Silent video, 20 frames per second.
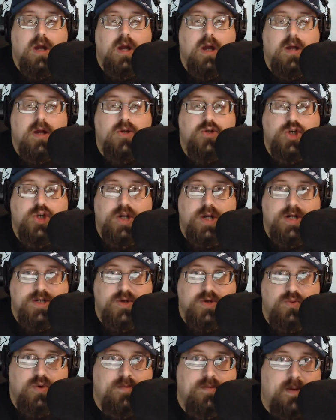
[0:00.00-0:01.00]
She doesn't
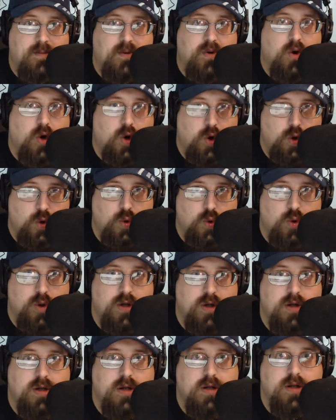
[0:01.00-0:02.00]
remember who
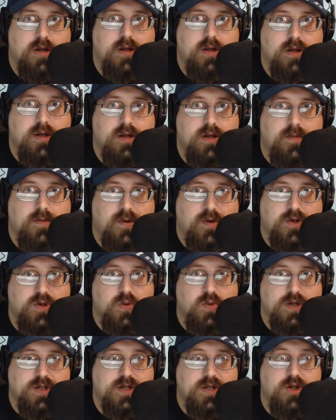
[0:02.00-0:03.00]
the person
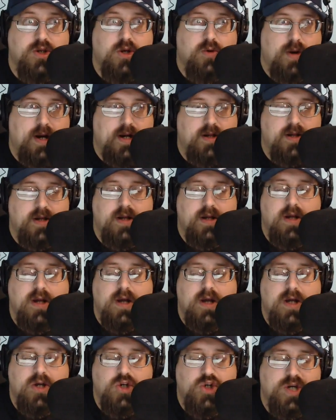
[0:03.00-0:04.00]
was directly.
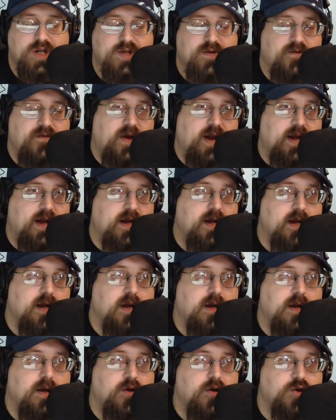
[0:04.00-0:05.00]
She has a vague
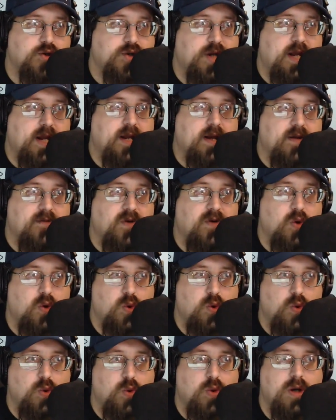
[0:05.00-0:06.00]
understanding of
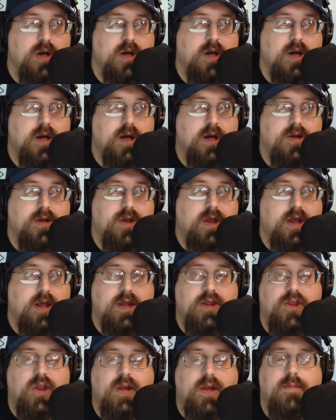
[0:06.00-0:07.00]
who
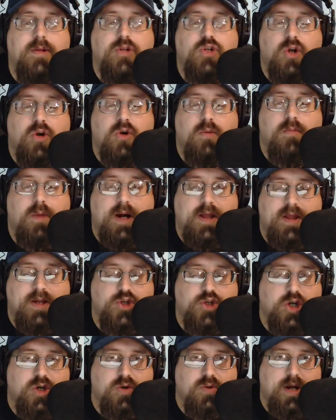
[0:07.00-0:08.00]
the image in her mind that she
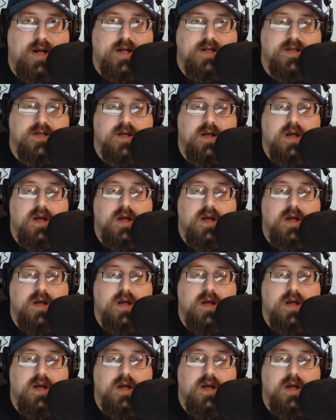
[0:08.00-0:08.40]
creates.